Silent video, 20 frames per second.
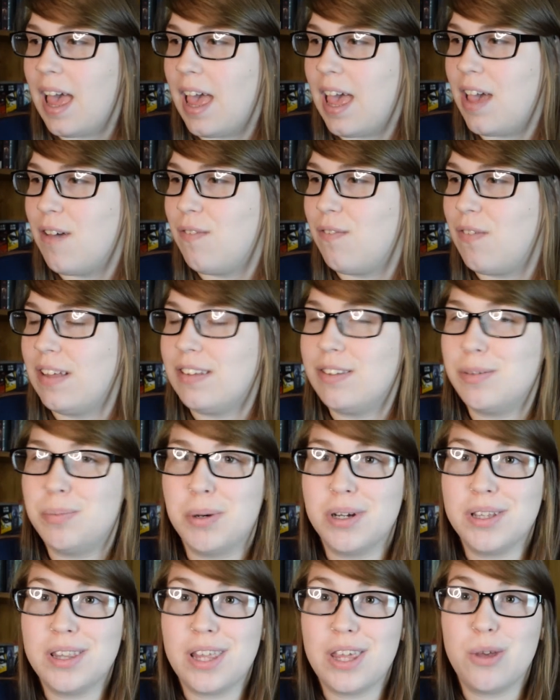If it's a
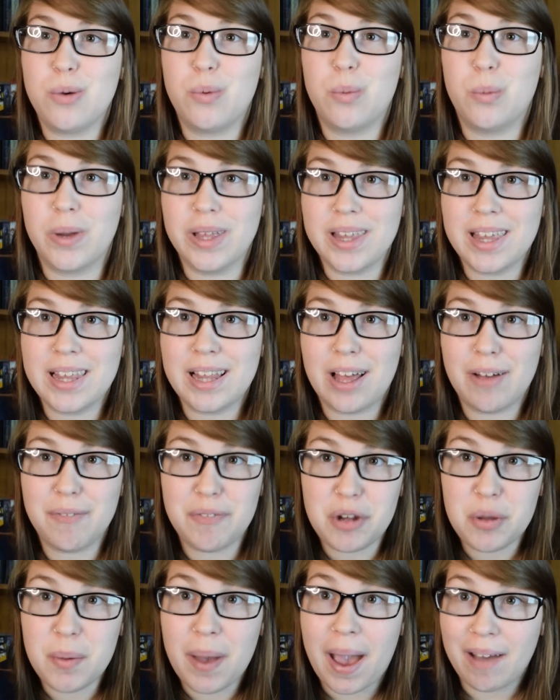book that you really love
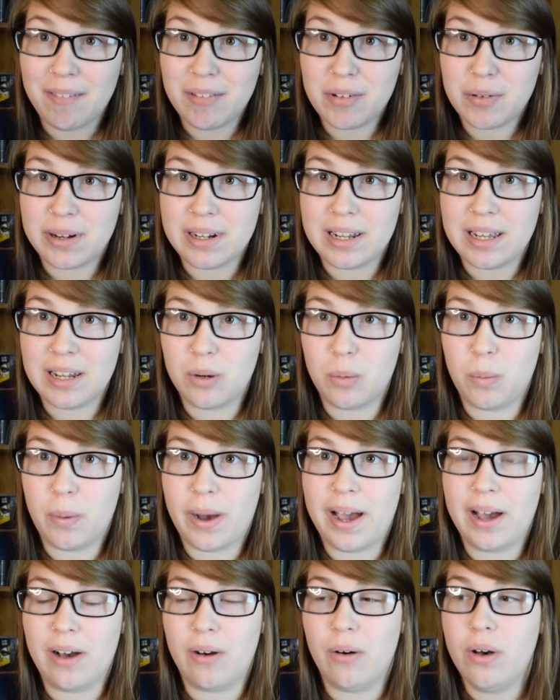and you haven't read it in a
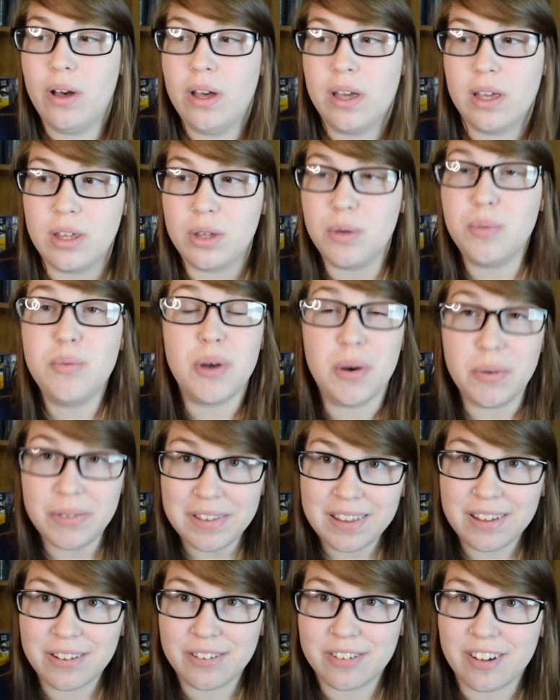while, you know
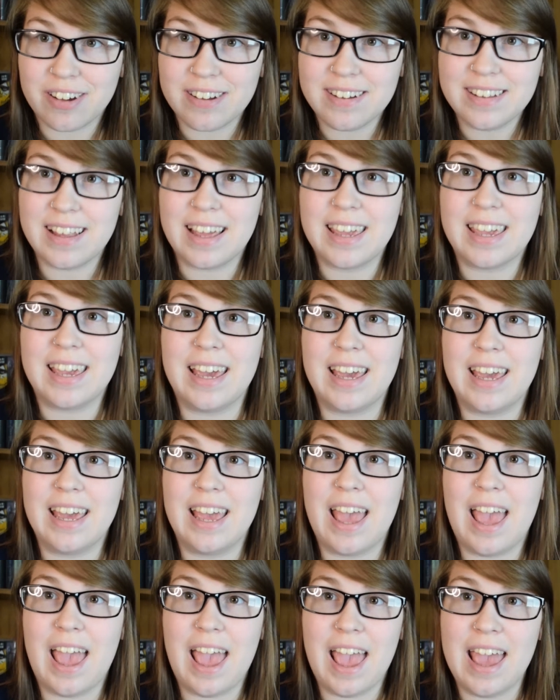that you're going to like it,
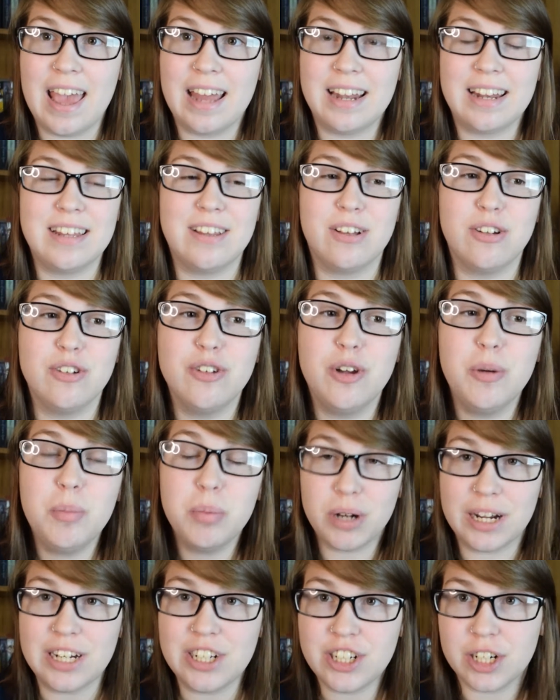and there's no
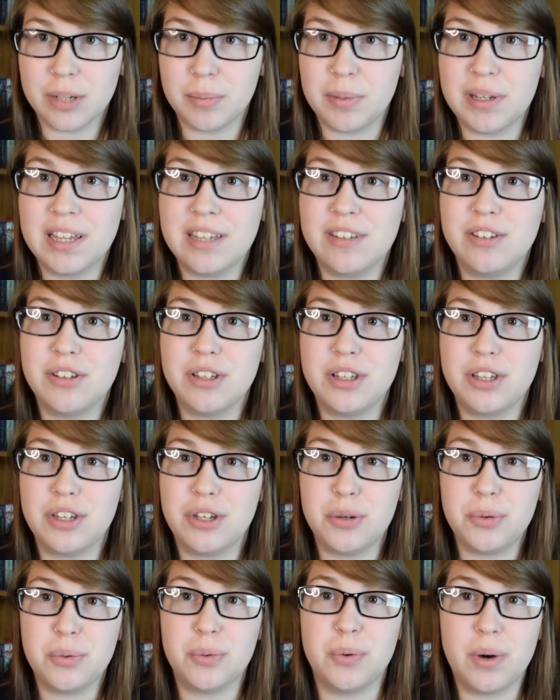pressure because
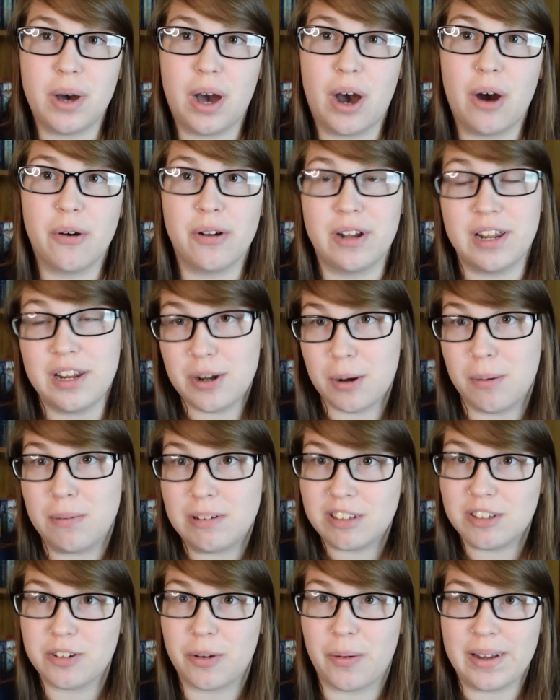you already know
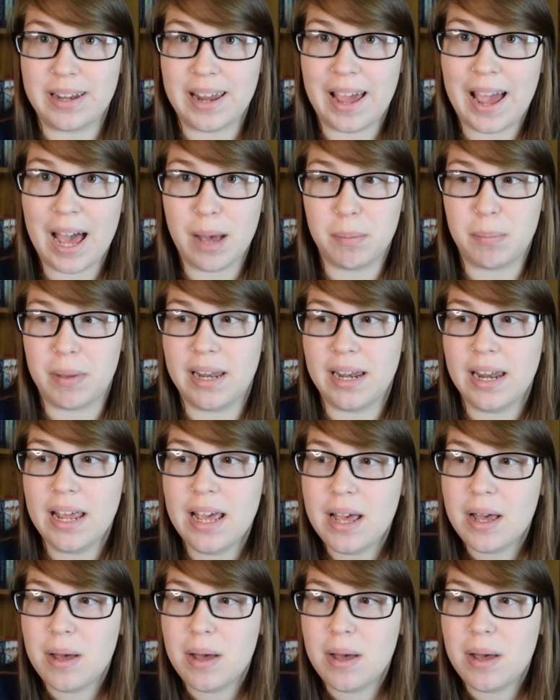what's going to happen.